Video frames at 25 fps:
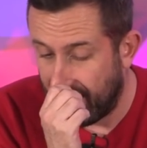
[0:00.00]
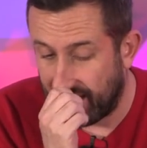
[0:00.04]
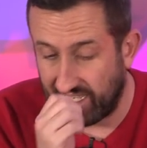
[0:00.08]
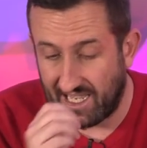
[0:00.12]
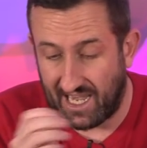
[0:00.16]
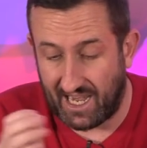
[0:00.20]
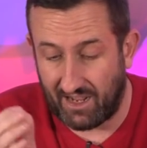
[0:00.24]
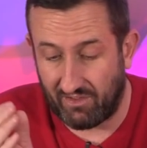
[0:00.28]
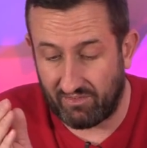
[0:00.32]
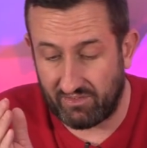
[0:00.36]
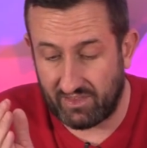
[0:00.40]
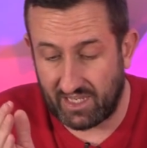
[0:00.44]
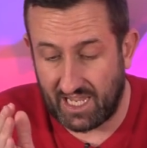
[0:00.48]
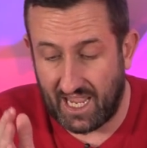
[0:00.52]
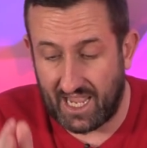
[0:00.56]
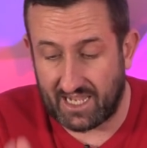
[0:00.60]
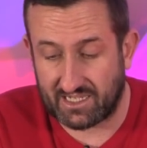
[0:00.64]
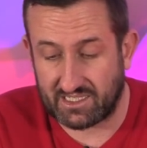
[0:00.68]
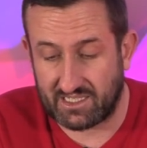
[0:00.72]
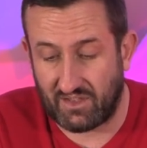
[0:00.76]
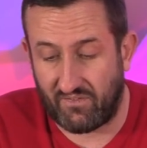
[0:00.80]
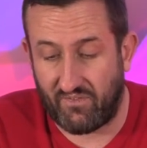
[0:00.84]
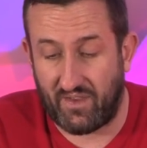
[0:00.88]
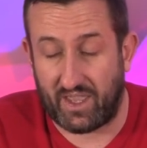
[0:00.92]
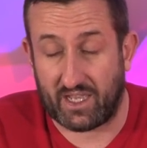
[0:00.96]
Now, the
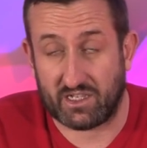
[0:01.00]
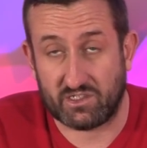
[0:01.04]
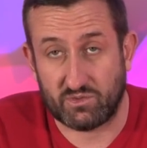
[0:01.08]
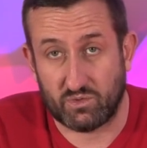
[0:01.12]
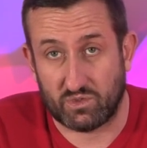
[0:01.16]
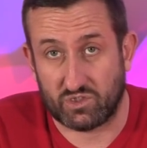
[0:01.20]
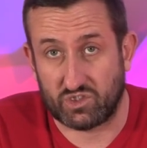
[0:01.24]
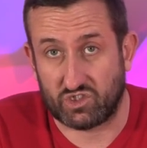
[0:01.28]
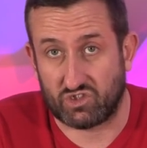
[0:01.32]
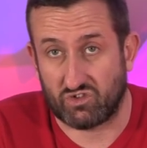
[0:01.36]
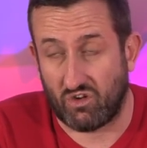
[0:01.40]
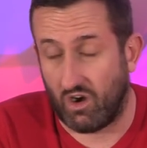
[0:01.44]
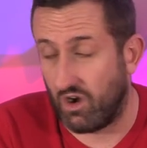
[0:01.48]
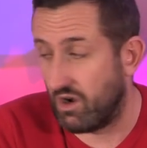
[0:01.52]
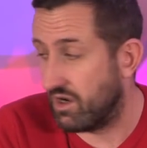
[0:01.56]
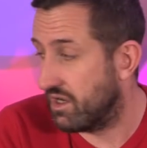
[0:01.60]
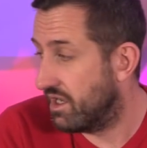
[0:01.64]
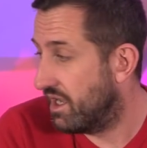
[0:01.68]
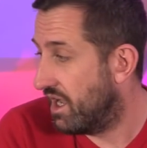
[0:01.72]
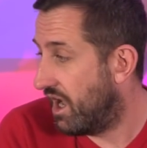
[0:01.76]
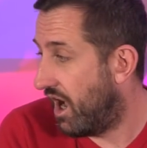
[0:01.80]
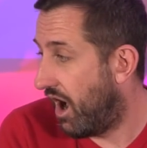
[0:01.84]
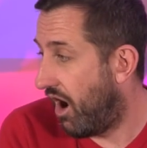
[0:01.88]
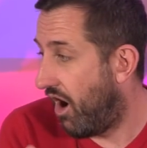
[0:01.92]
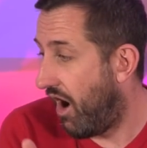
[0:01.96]
XFX was strong.
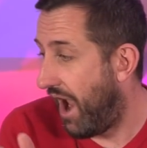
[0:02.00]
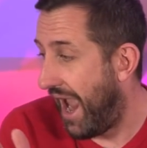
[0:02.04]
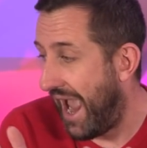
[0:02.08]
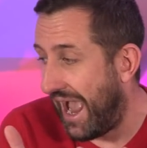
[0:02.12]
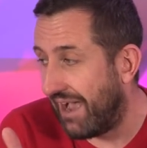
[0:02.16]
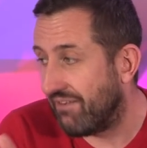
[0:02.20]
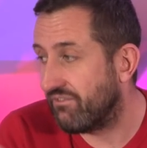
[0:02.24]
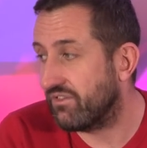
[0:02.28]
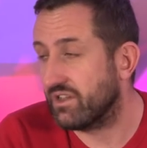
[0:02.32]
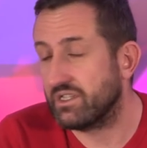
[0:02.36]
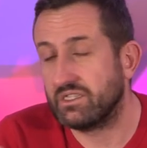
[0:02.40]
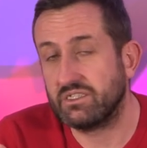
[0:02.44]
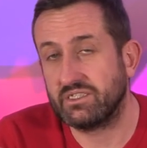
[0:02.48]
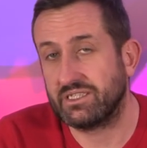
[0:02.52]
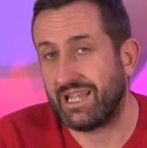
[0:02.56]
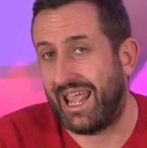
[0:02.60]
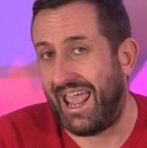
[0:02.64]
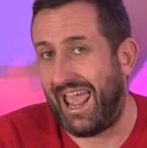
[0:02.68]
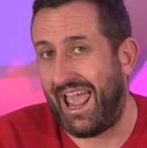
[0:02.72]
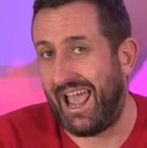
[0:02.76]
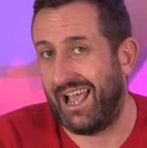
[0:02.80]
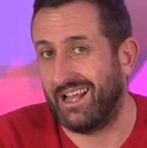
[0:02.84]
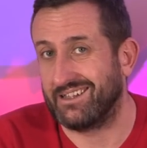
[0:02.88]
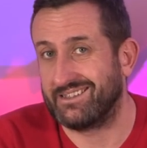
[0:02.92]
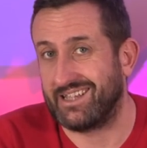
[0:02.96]
I haven't
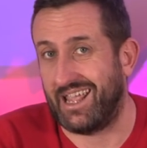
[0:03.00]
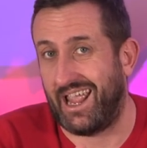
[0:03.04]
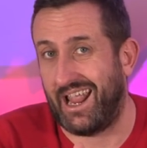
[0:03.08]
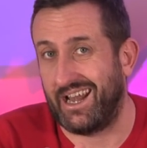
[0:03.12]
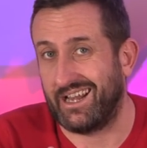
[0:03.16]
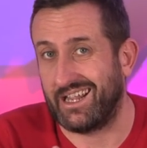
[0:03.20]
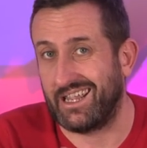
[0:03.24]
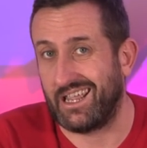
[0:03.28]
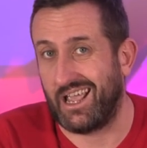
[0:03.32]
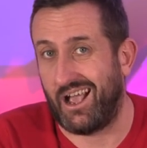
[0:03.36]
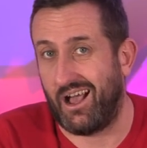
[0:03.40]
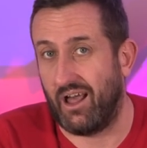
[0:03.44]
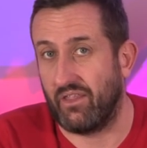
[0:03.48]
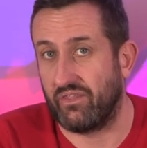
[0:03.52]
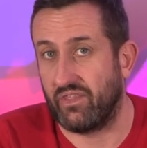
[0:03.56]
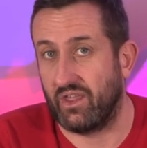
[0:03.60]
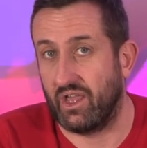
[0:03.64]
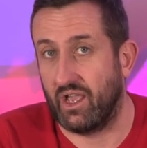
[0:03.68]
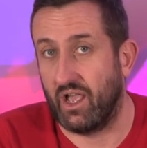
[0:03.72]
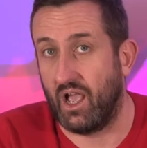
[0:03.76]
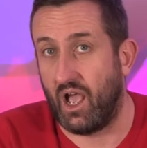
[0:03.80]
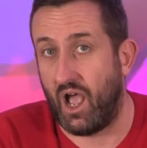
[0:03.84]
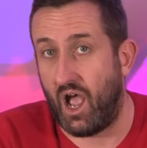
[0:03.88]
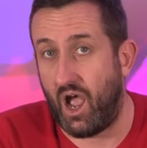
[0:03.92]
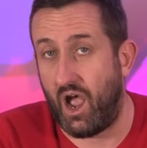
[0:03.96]
had any
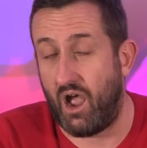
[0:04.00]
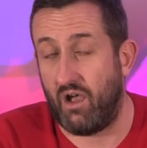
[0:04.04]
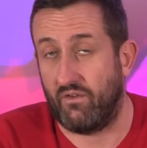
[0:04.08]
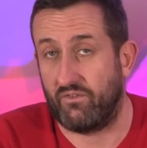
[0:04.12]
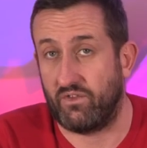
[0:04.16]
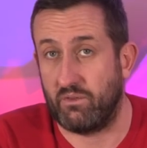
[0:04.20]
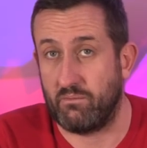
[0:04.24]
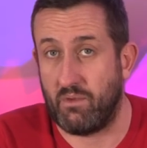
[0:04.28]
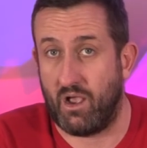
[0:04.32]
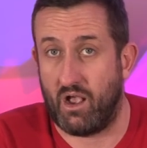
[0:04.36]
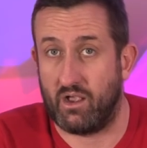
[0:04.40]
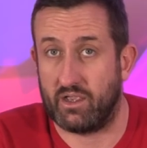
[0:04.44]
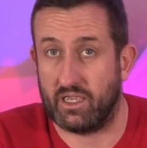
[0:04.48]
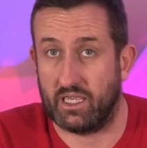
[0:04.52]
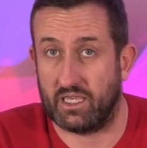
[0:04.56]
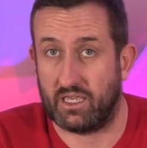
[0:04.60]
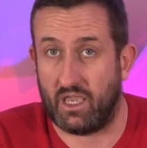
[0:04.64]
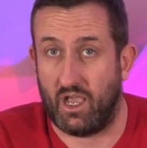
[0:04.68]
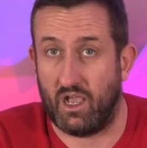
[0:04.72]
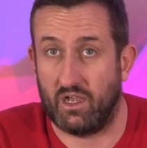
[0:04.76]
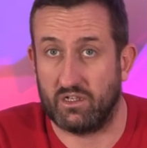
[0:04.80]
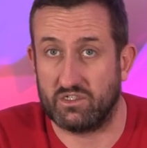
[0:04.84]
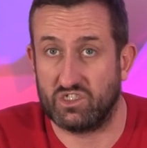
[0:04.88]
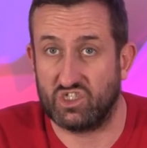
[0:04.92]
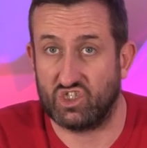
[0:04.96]
other aftermarket
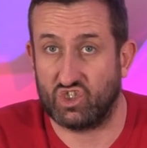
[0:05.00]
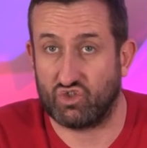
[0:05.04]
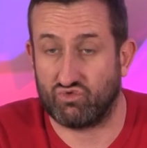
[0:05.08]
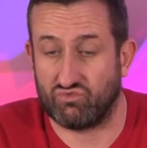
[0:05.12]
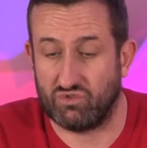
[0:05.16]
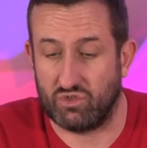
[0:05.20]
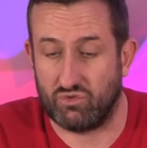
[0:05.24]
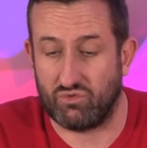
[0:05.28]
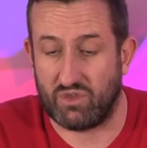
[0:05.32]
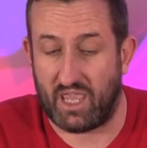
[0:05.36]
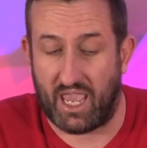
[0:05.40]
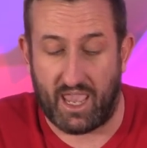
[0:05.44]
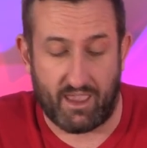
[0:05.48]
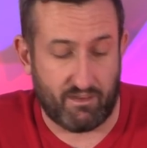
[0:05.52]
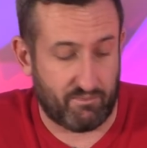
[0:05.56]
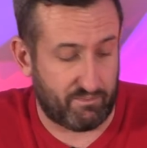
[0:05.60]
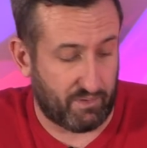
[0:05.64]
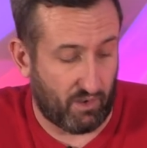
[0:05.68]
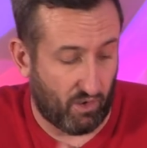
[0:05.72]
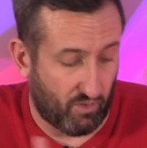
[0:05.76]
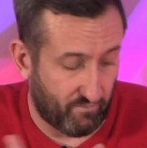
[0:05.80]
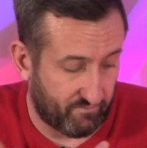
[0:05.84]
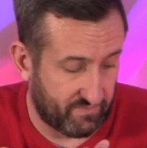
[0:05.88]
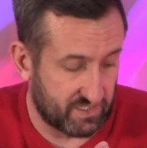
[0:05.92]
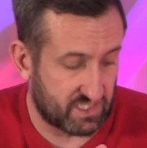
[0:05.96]
cards through yet,
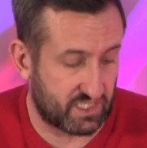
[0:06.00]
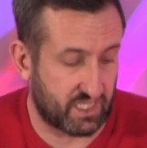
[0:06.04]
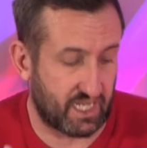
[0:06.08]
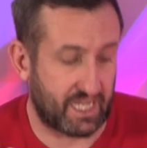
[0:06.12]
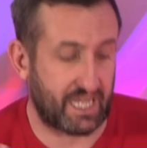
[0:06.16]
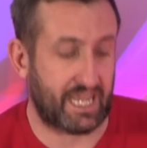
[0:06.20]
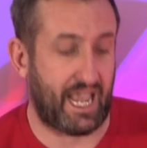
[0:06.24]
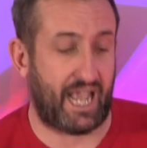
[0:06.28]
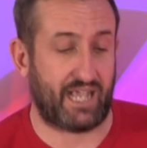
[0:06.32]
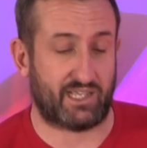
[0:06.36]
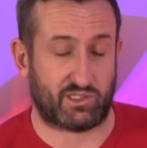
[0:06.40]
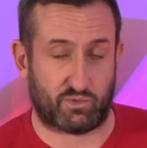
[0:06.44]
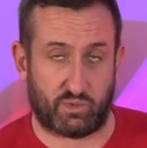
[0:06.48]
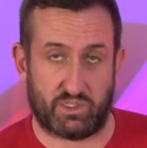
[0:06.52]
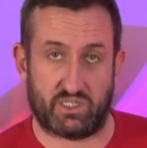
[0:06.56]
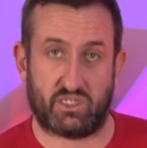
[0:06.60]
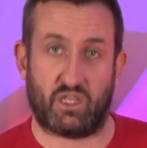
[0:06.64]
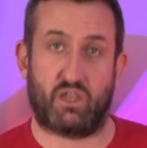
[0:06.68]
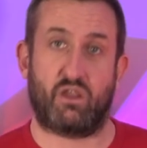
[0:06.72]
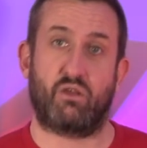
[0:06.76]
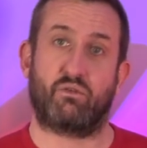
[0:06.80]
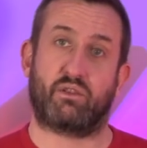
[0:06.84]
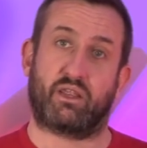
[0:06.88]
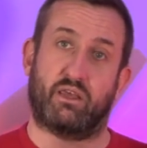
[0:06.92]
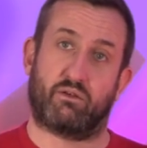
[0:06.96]
but obviously as we
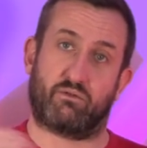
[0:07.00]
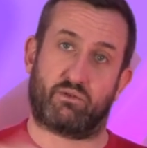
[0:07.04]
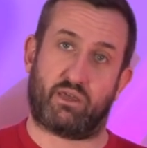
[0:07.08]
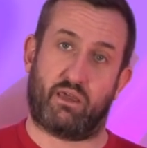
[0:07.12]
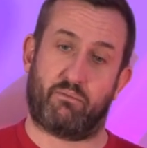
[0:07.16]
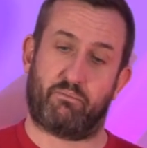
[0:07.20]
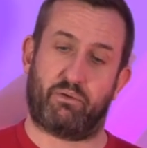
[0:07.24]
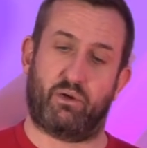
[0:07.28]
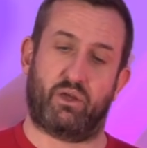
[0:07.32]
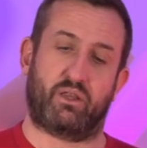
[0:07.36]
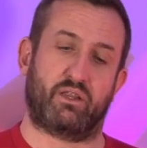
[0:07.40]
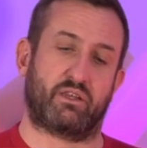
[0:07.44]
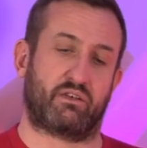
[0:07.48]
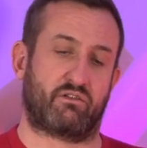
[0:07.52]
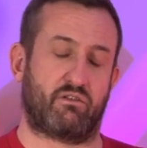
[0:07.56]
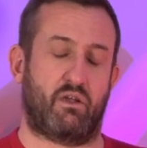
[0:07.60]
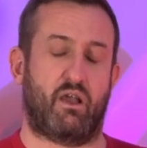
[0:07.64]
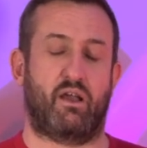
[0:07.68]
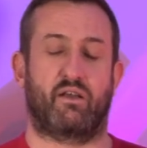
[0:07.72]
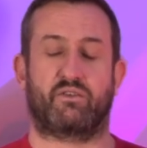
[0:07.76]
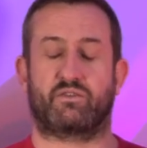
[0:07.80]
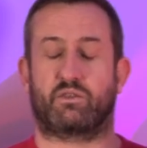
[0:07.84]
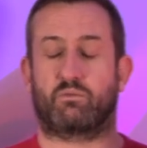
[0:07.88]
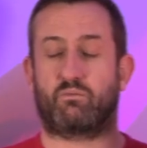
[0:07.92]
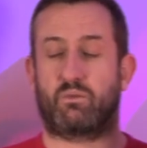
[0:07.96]
do, they'll get put in the
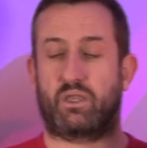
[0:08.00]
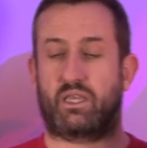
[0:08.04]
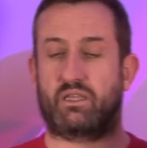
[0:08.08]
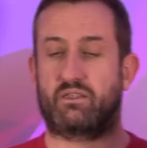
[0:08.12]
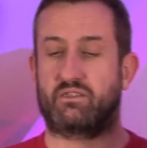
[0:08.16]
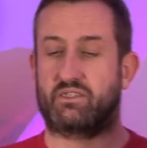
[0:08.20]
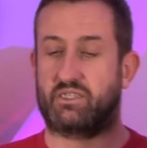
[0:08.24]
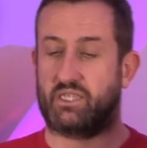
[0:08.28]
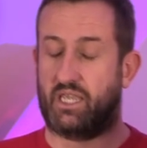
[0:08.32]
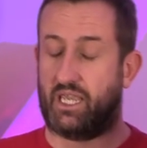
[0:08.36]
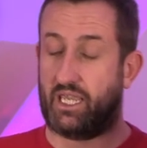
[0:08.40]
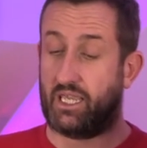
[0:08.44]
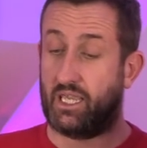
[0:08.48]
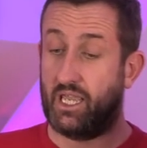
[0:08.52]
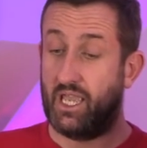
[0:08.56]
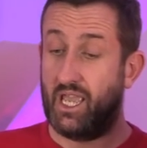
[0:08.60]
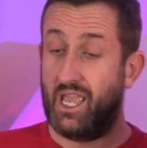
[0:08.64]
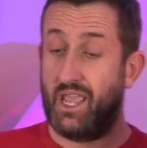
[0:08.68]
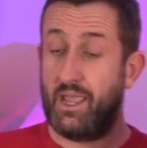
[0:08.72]
graphs and we can see.